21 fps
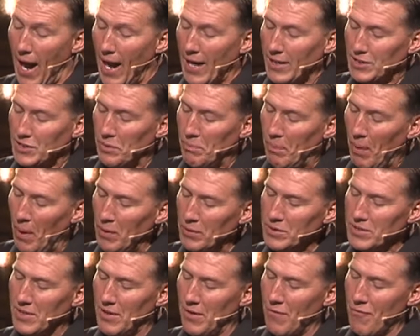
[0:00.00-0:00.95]
I
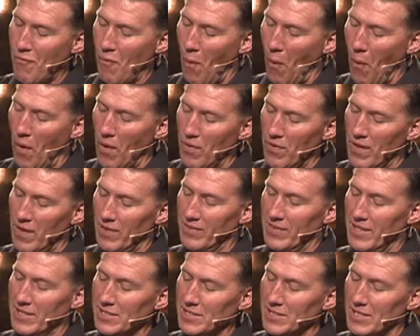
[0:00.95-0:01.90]
suppose, therefore,
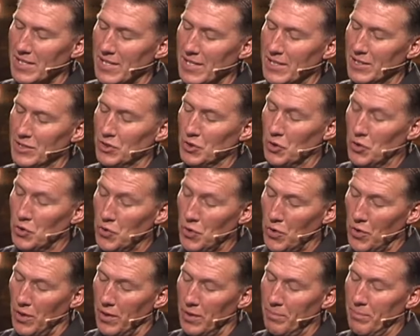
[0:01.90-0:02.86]
that this is
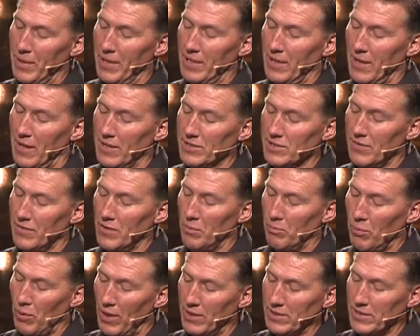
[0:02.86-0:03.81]
good because of
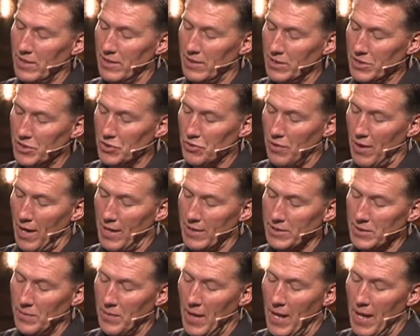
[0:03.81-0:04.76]
the present
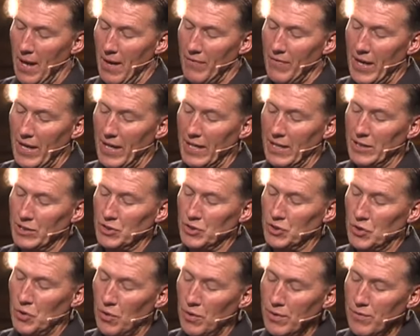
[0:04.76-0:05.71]
distress, that it
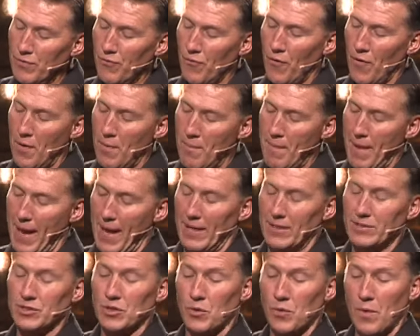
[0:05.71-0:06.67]
is good for a
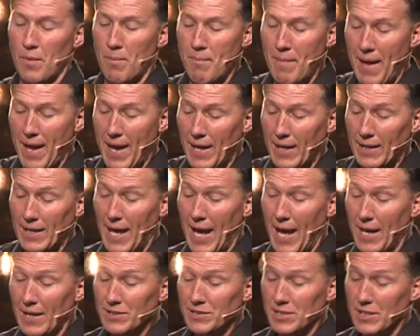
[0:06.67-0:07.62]
man to remain
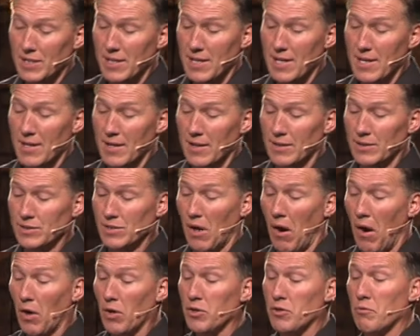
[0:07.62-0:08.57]
as he is.
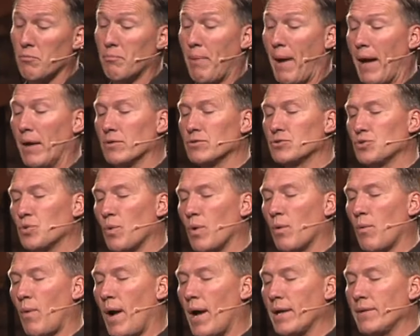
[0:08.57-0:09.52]
Are you bound to
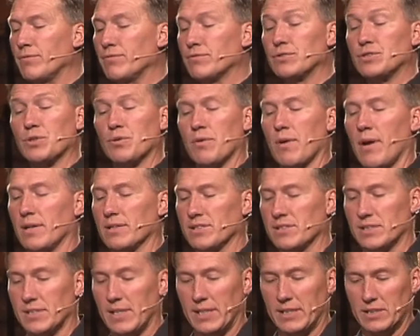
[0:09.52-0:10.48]
a wife? Do not
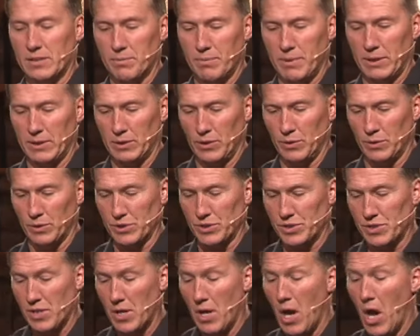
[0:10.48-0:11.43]
seek to be
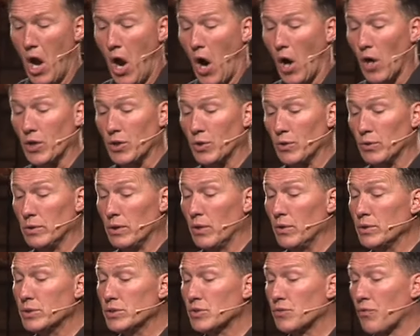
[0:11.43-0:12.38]
loosed. Are you
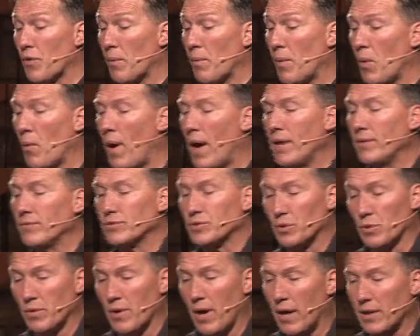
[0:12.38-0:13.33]
loosed from a wife?
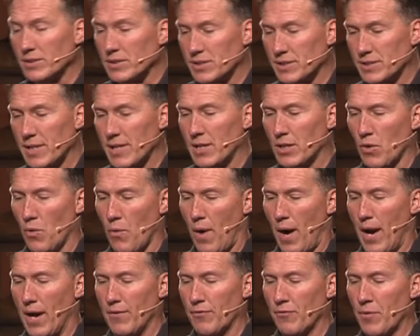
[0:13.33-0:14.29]
Do not seek a
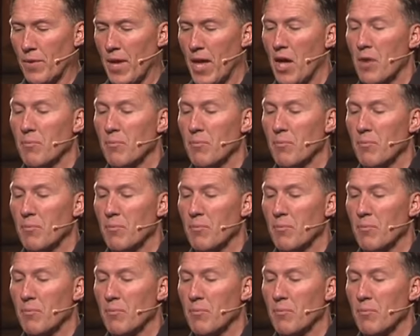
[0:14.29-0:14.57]
wife.